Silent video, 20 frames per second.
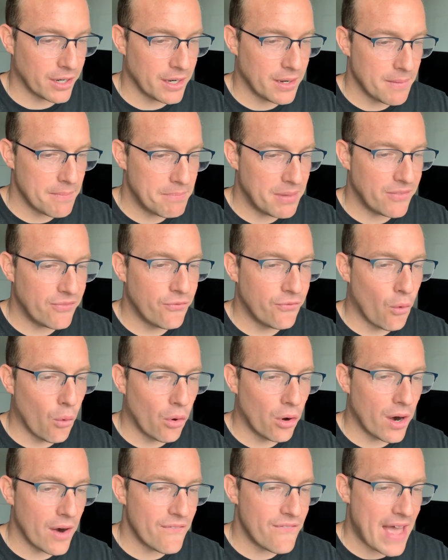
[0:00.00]

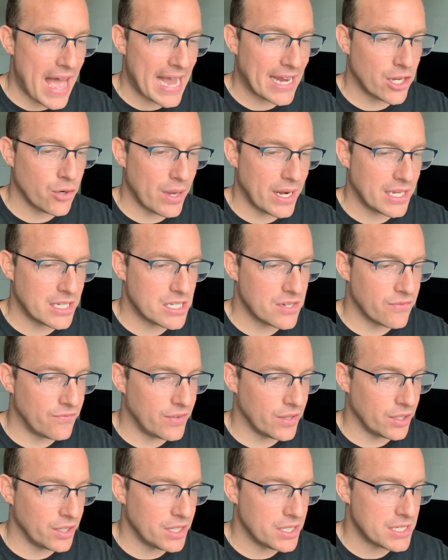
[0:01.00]
before evacuating
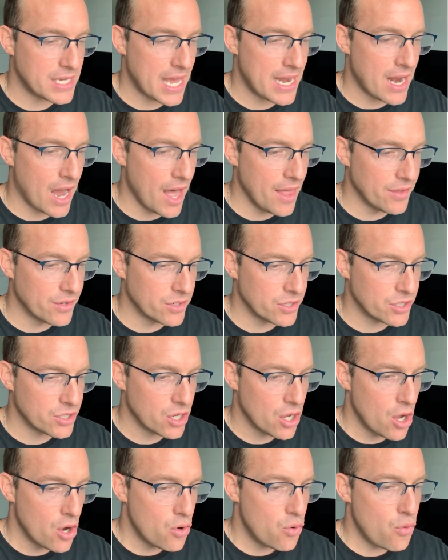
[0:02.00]
civilians and others
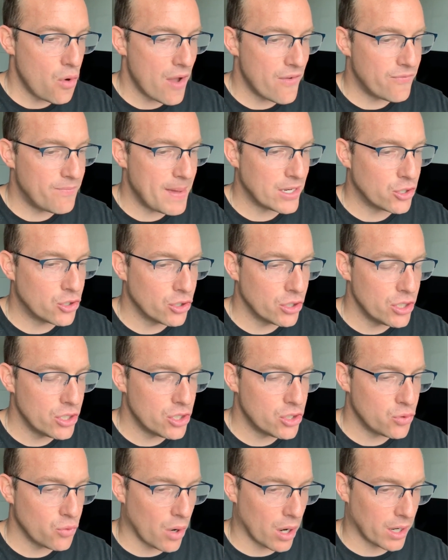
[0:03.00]
who have been
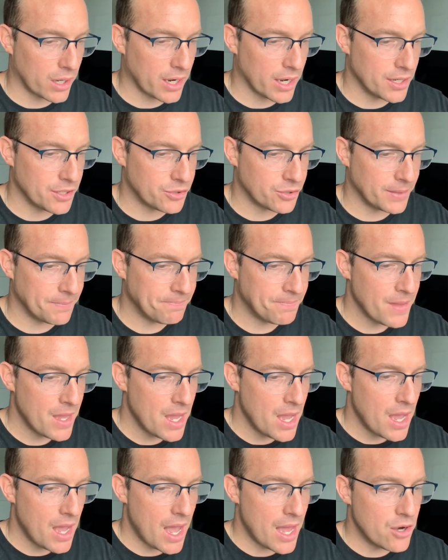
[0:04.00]
good to our country
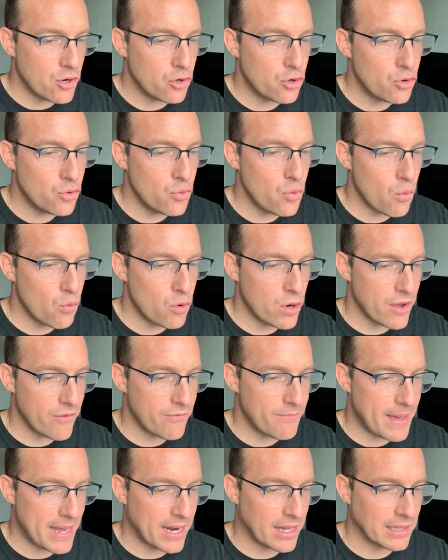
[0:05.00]
and who would
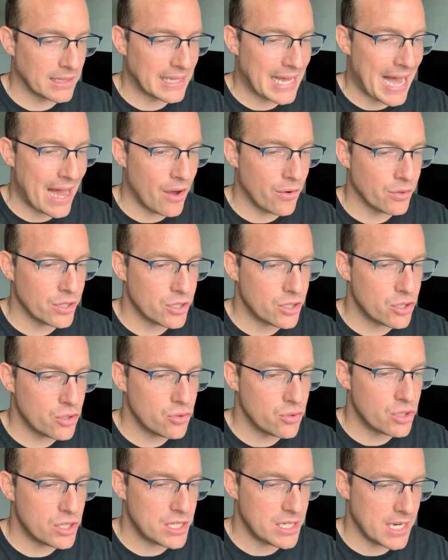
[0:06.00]
have been allowed
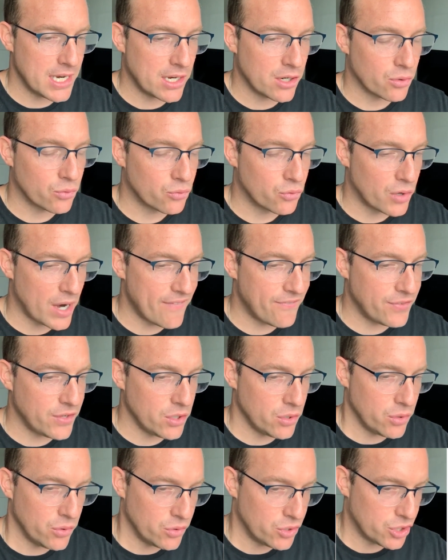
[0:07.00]
to seek
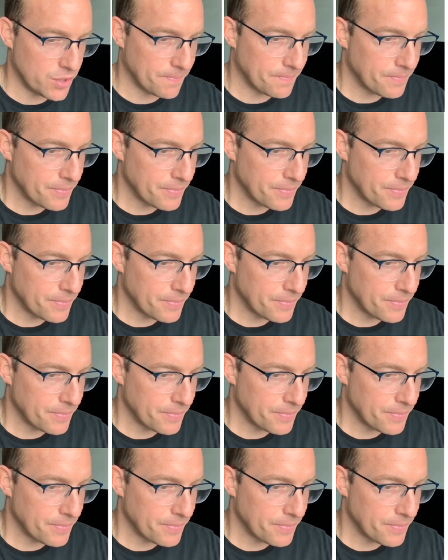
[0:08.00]
refuge?